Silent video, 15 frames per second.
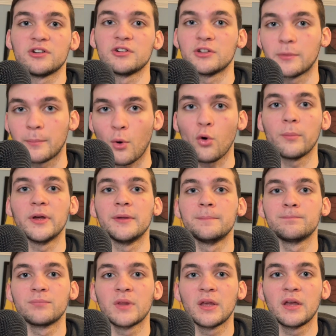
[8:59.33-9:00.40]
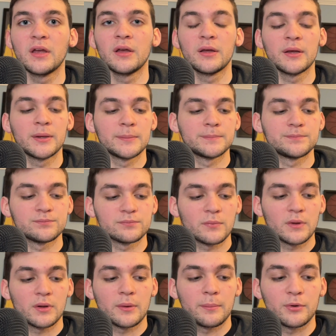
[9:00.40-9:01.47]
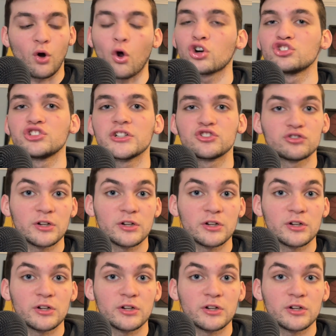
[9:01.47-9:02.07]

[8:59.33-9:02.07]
in the moment. But RJ straight